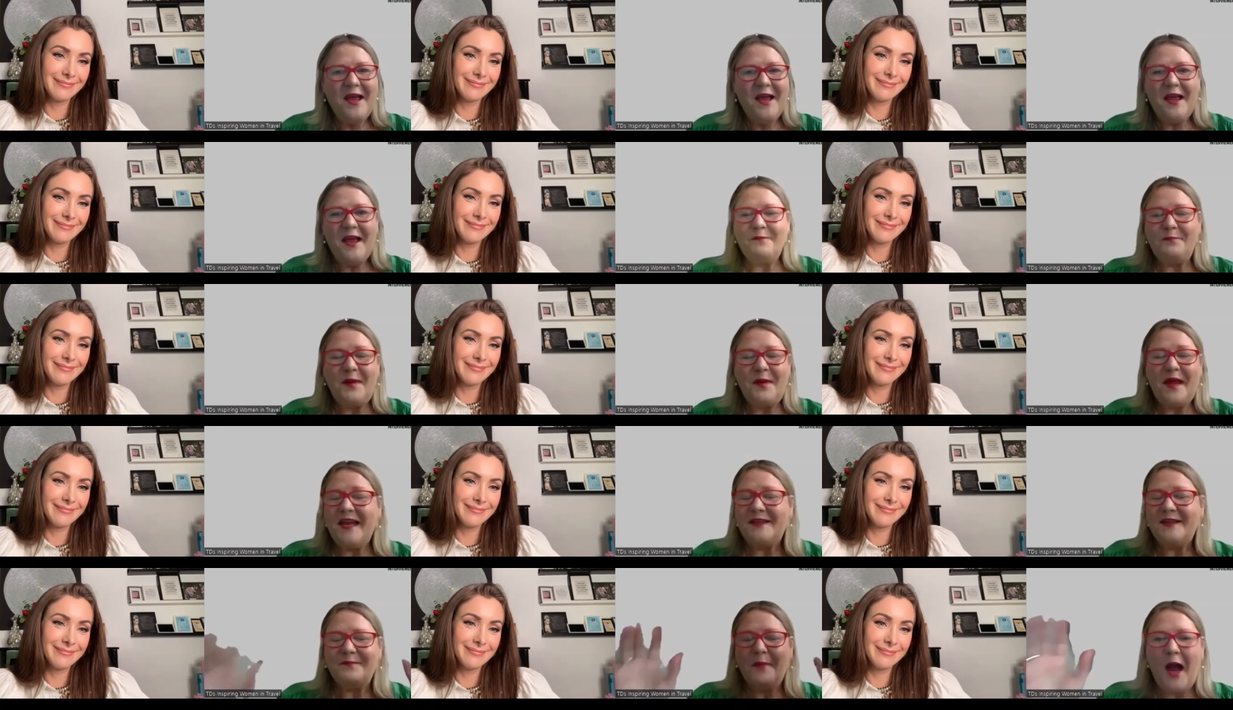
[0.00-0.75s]
Speaker 1: it
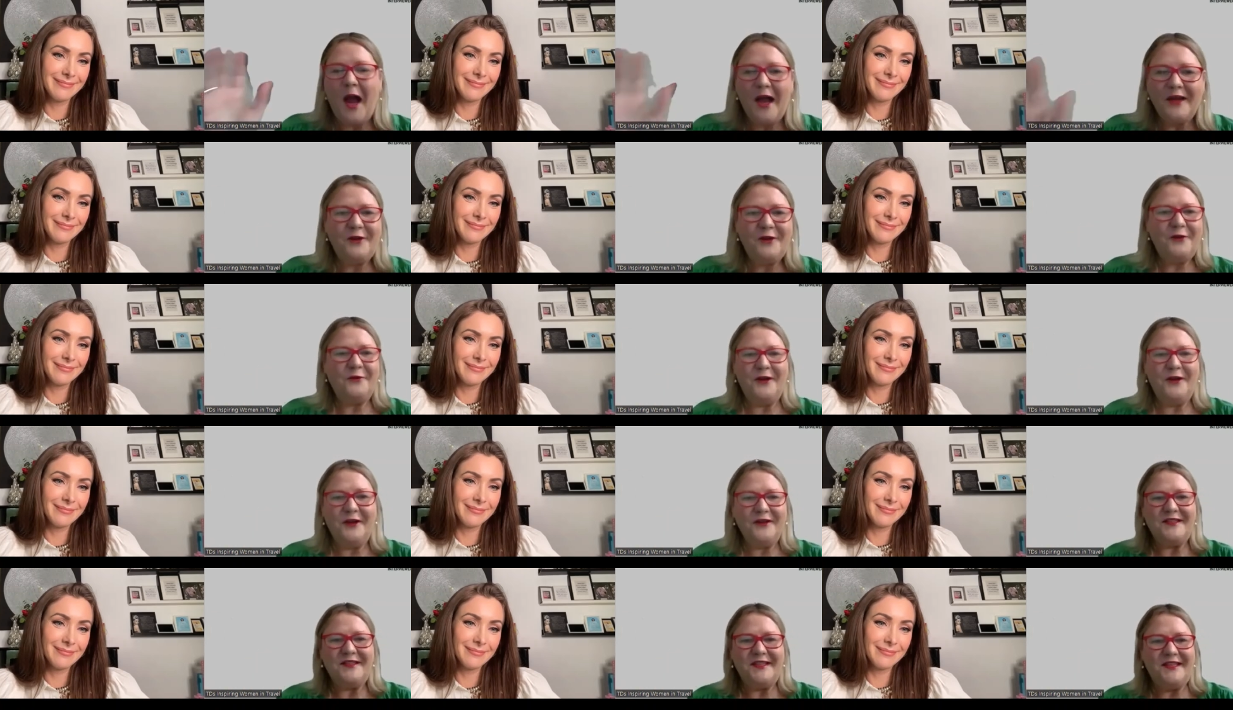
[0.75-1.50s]
piqued my
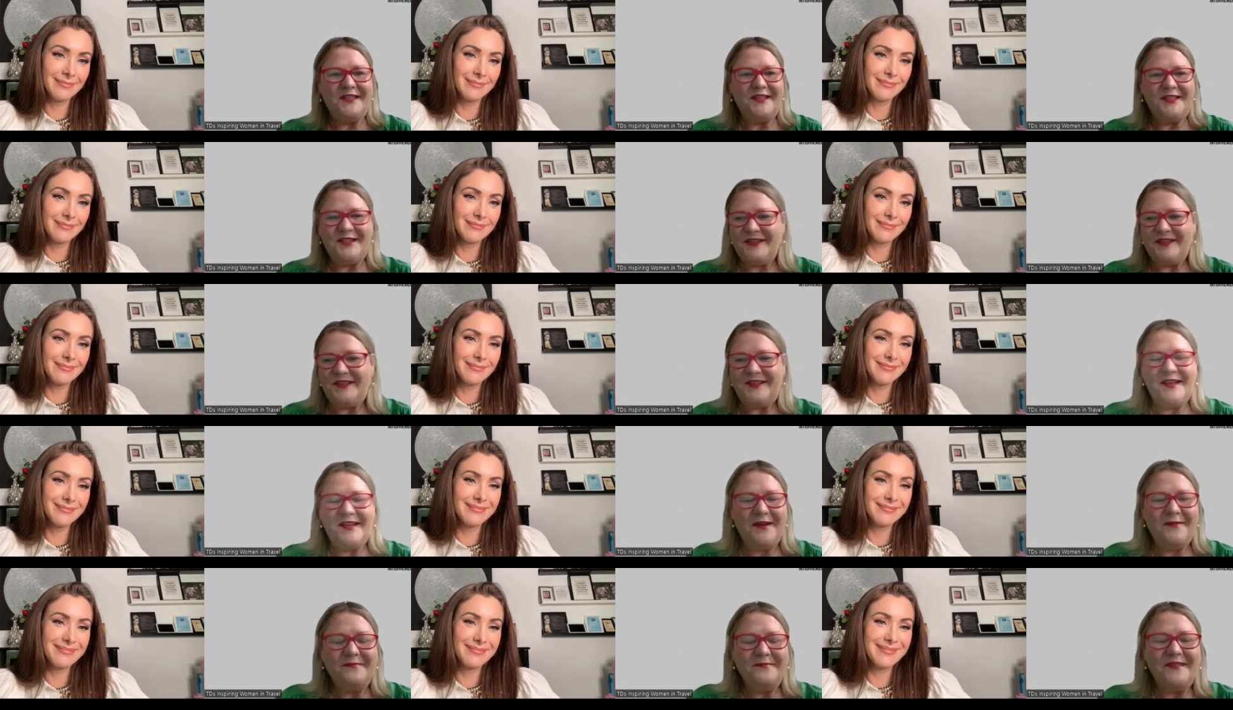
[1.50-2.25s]
curiosity
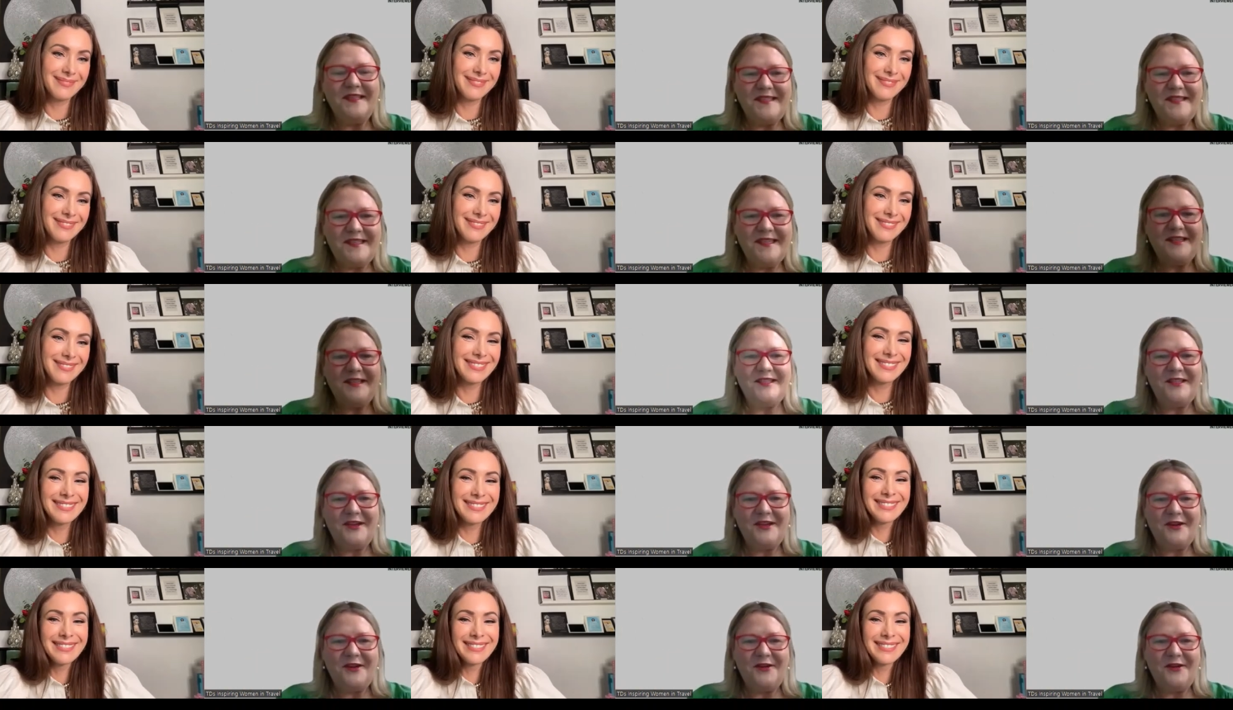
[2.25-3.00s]
just um, listening
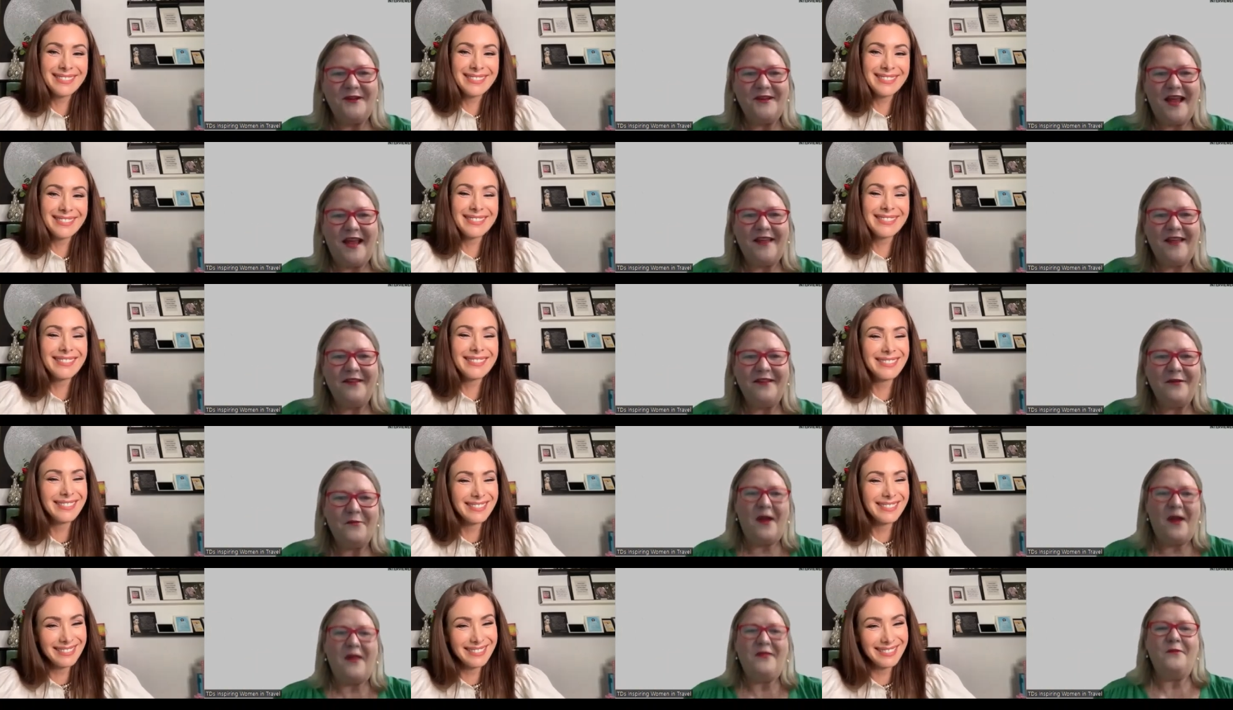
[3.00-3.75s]
to you and and
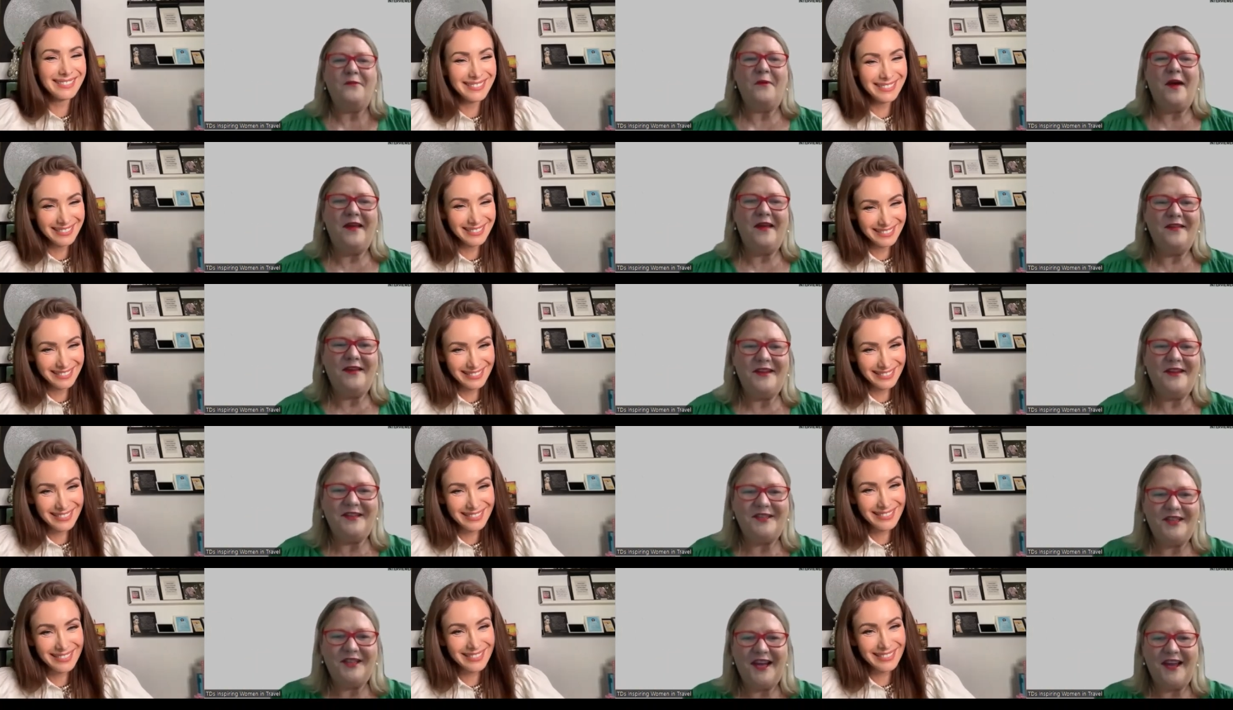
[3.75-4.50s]
the, and the way that
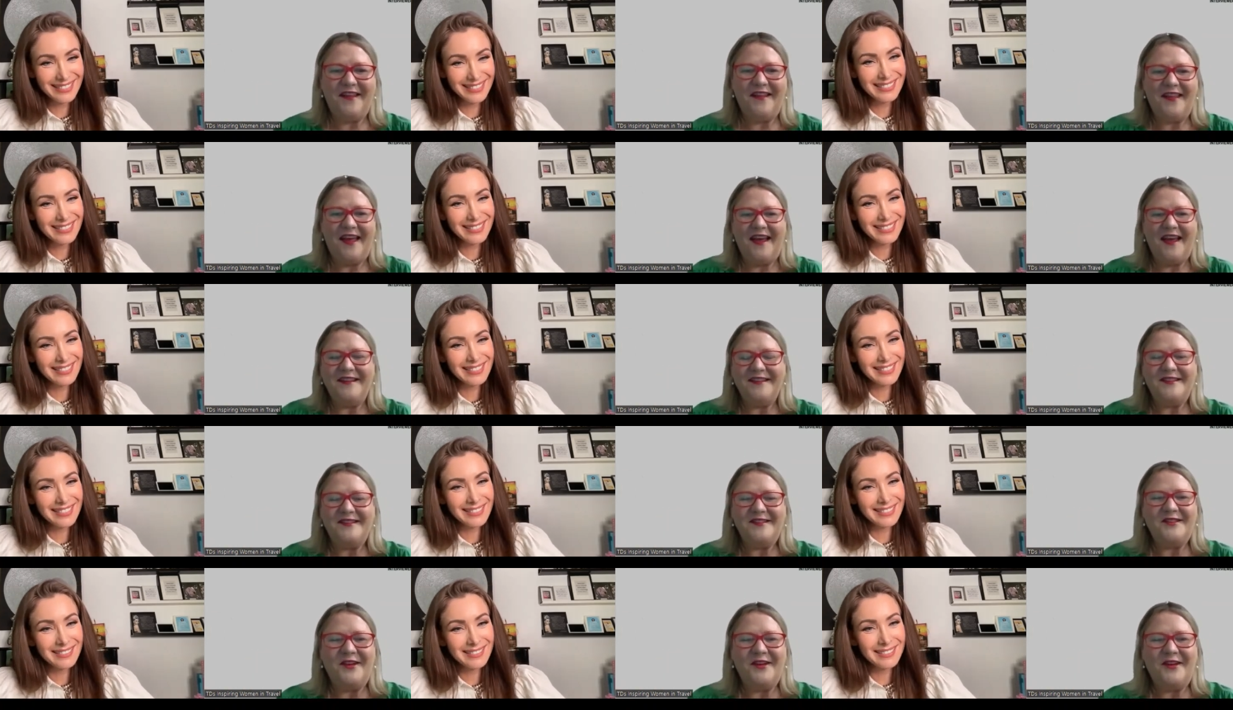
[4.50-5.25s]
you share that.
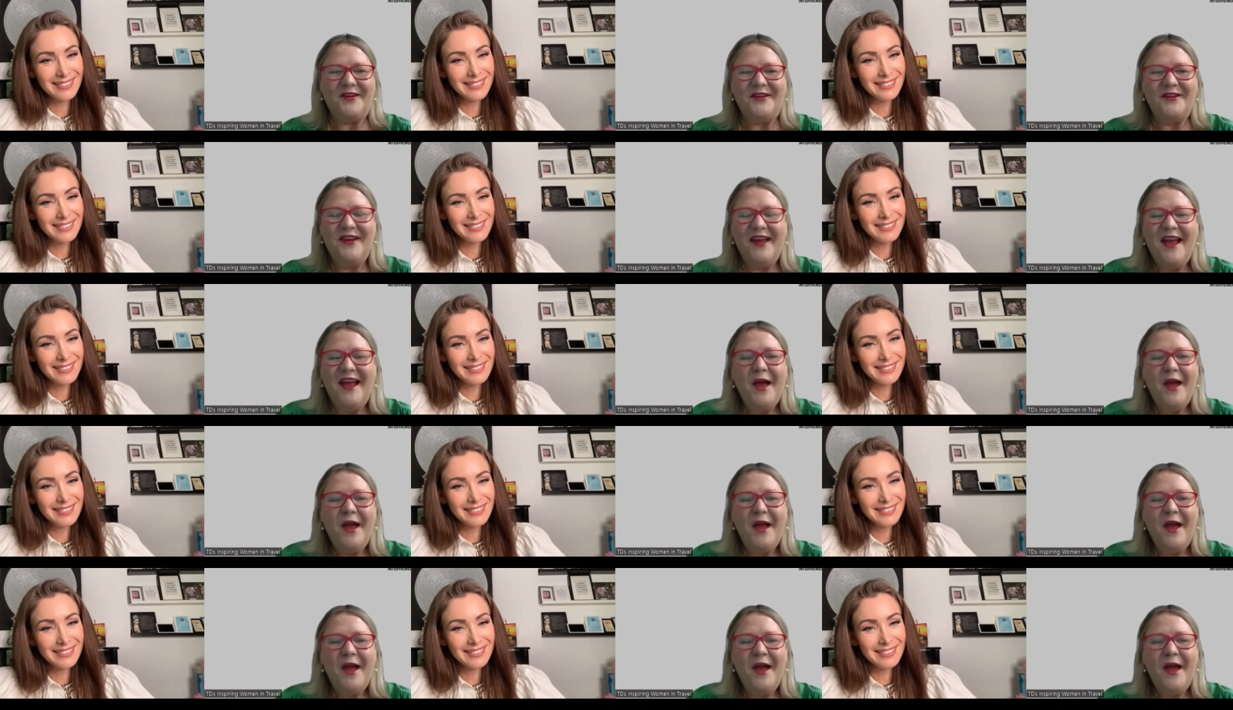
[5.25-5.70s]
So,